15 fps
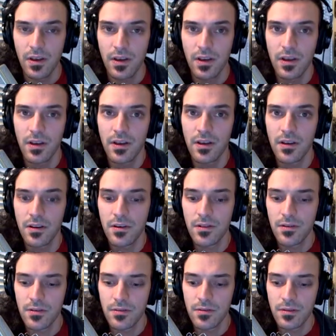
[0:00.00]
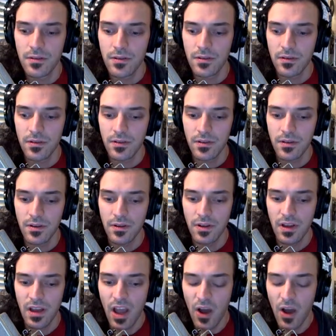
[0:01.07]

new people or tell tell people about it?